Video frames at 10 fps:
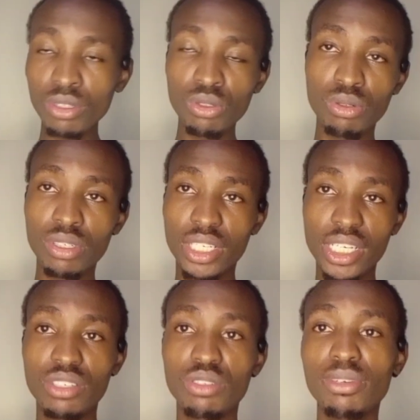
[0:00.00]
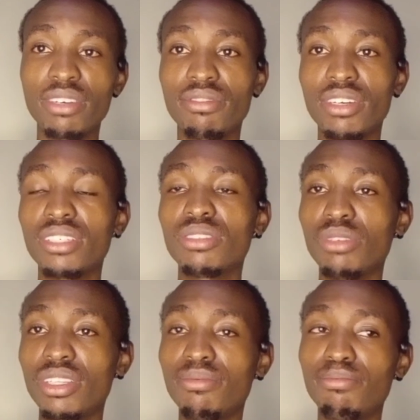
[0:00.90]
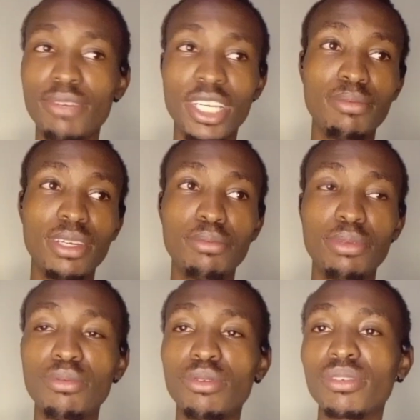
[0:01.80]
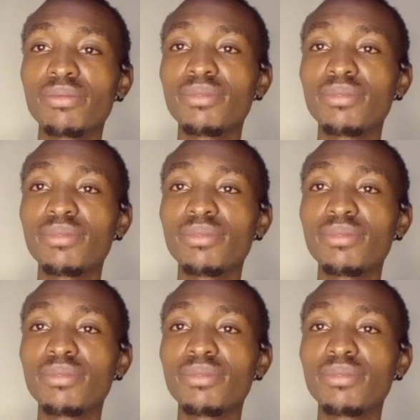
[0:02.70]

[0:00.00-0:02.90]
you should try to make friends with many, many people.